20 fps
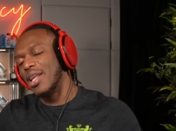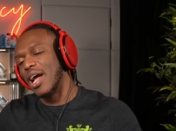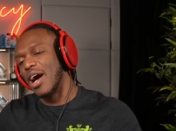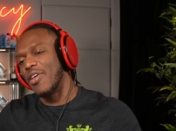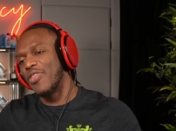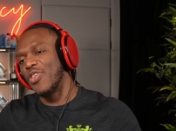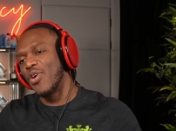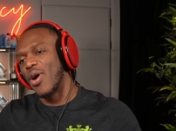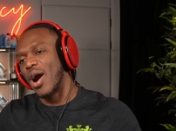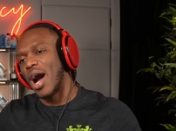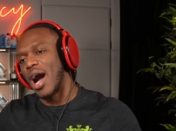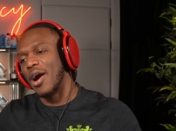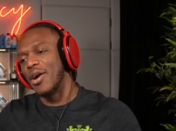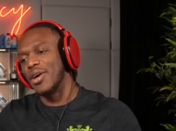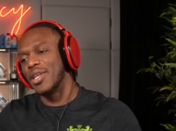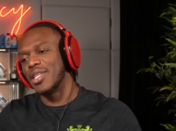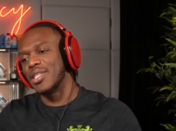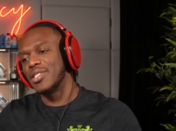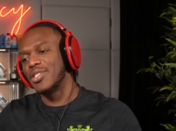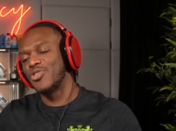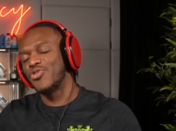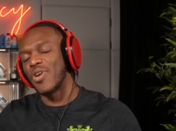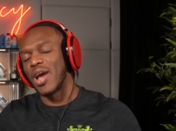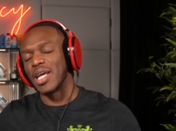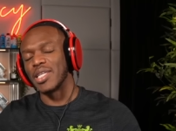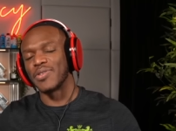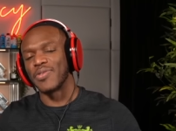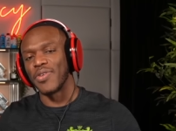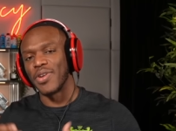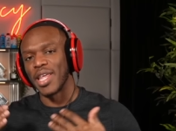I thought I would
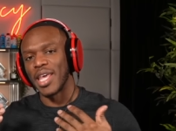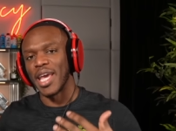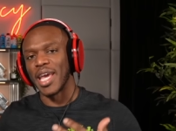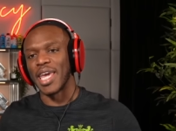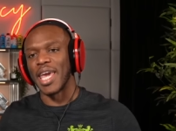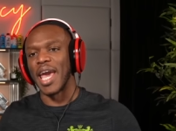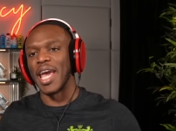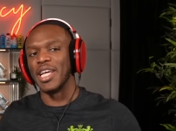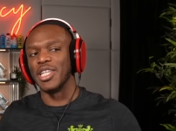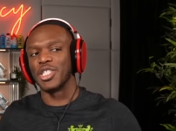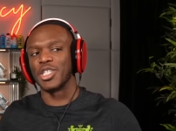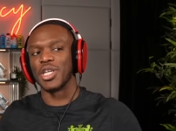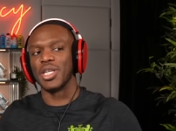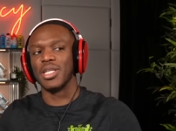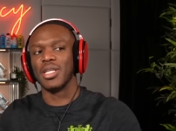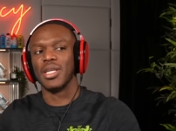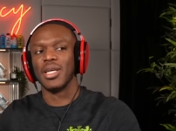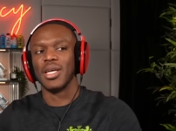dress for the occasion.